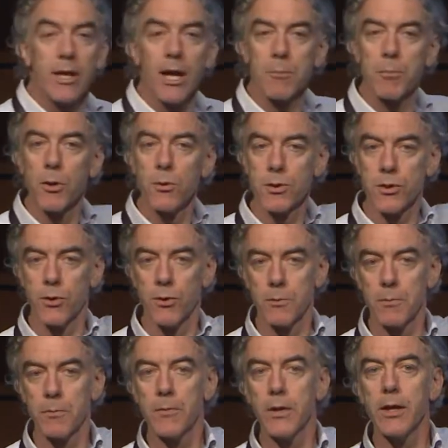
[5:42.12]
that blue zone,
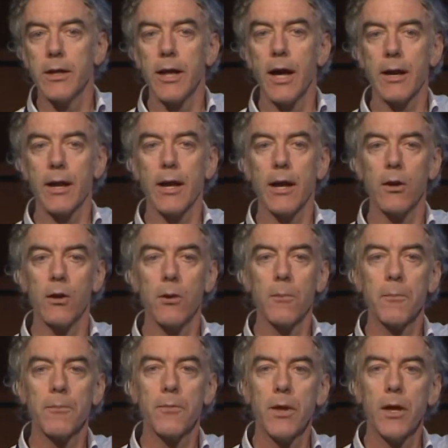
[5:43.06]
in that Halo.
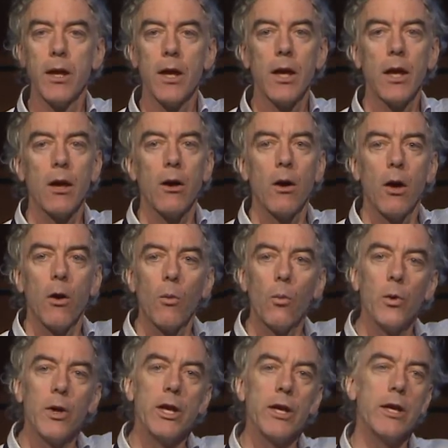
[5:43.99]

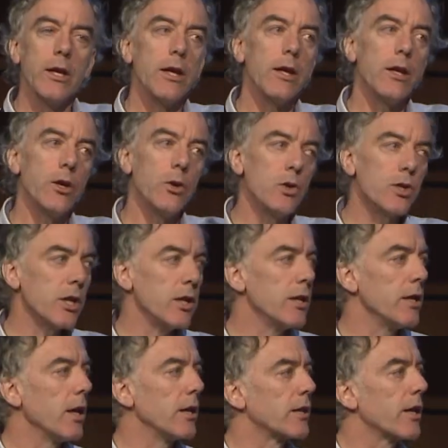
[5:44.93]
We
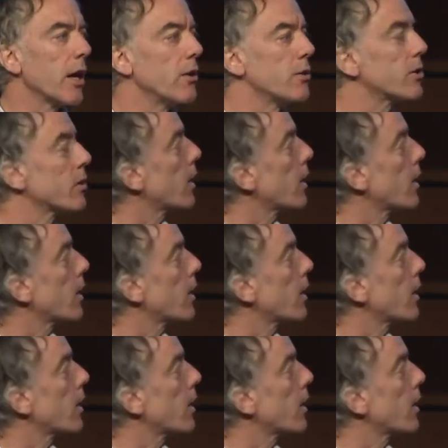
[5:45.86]
usually encounter